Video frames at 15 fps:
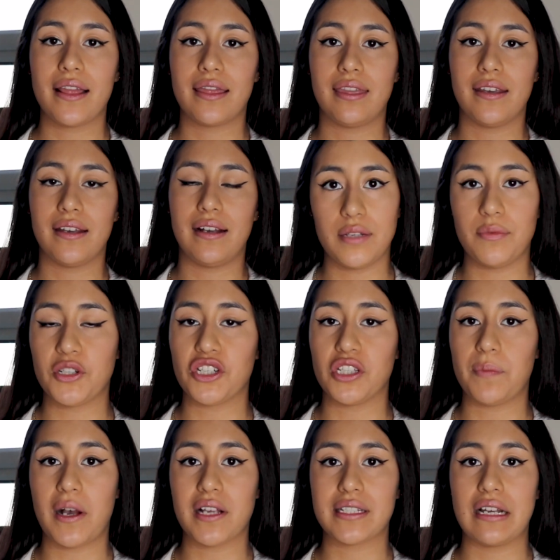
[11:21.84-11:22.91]
the admissions
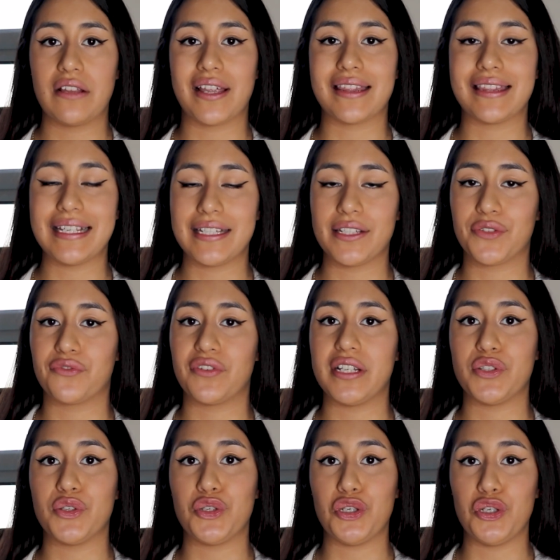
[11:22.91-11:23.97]
personnel that this is a
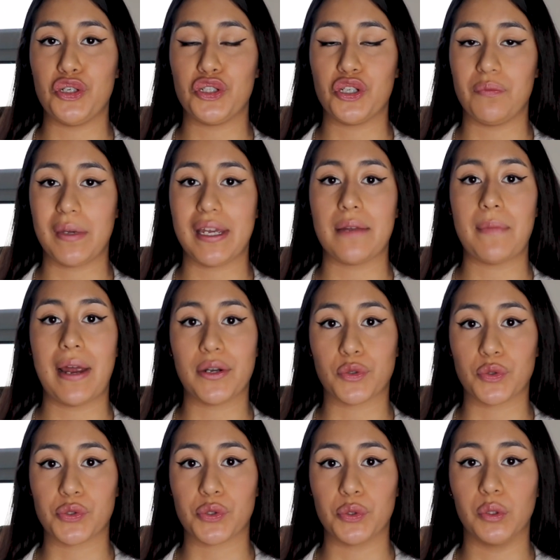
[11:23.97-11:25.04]
reason you should be in
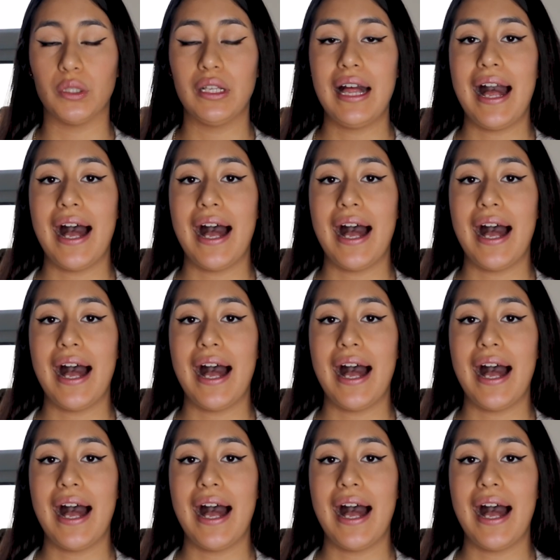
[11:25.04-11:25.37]
medical school.